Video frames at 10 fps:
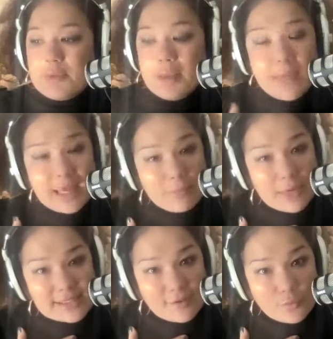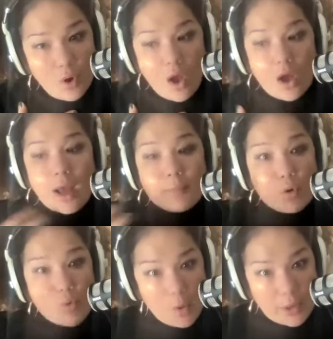I'm not making myself wrong. I'm
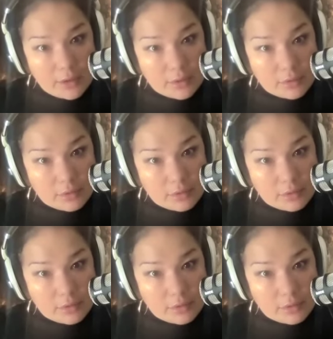growing.